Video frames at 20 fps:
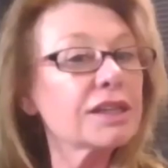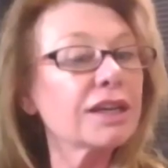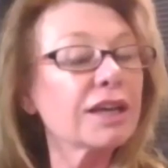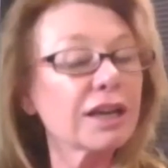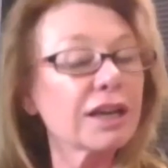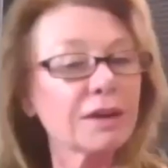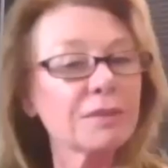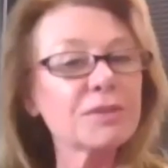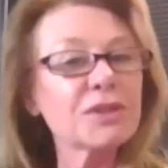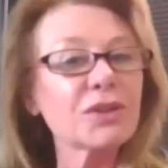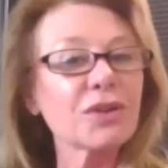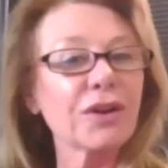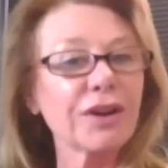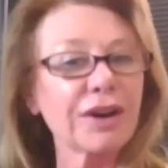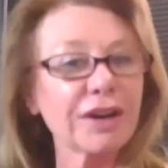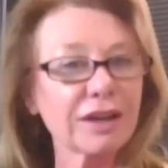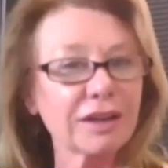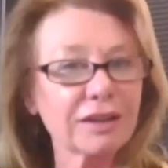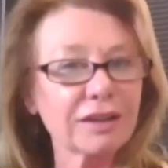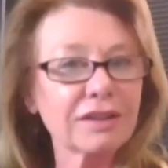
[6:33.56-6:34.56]
York it. I'm sorry.
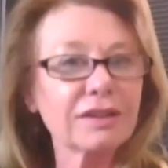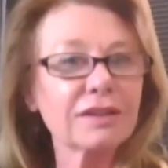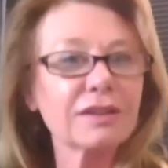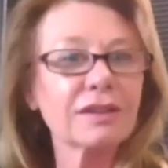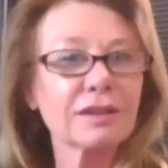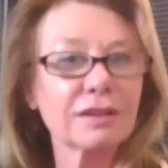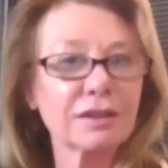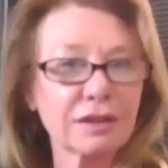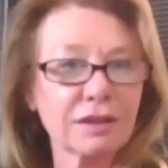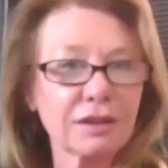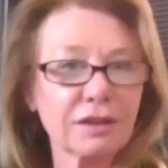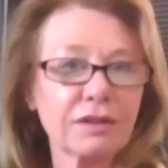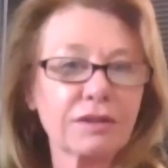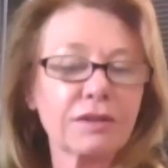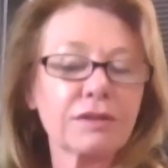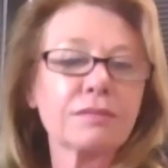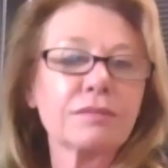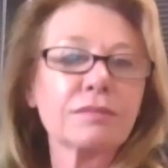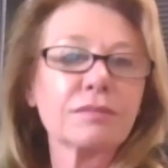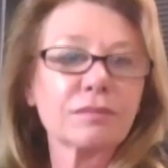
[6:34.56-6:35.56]
Yesterday?
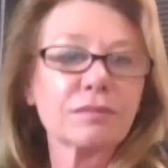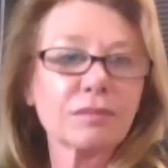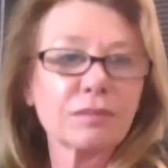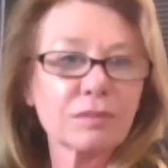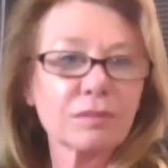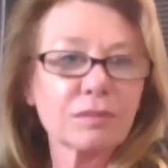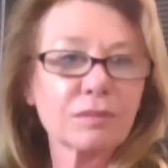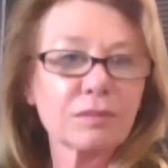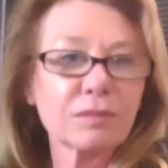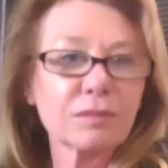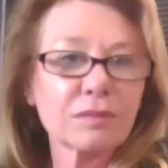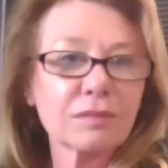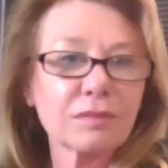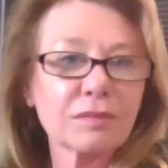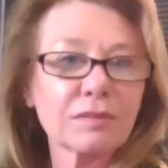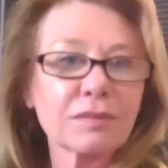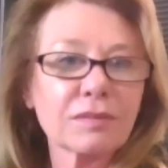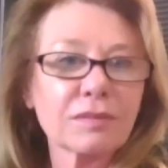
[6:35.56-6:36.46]
This is